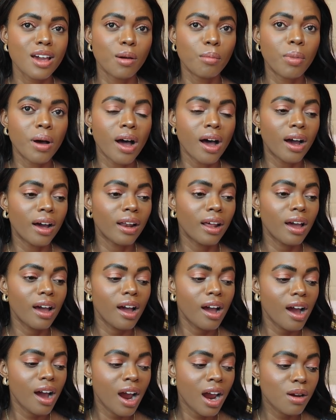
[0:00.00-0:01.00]
But
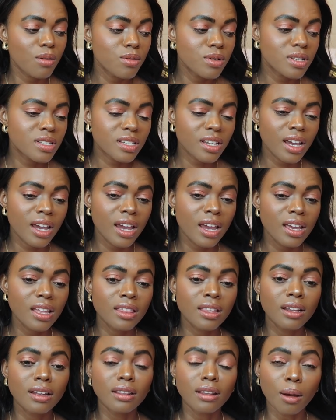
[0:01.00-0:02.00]
I would say
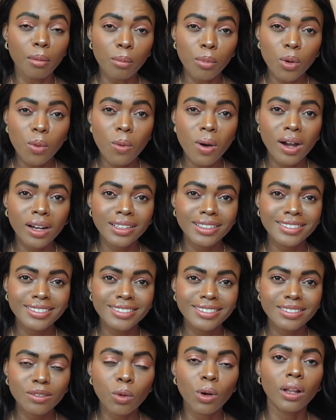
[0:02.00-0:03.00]
the number
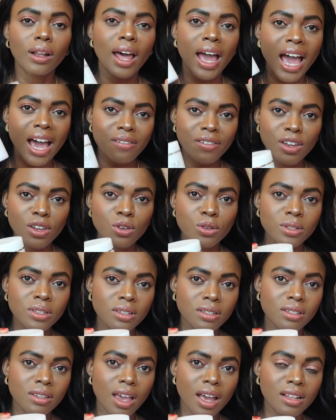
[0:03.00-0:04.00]
one, well, I haven't used
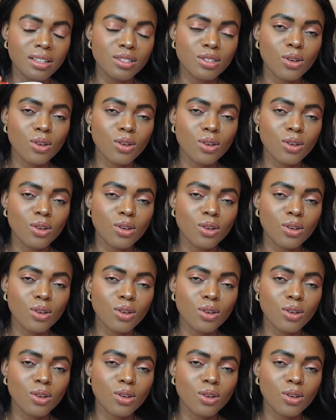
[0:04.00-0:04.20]
this yet.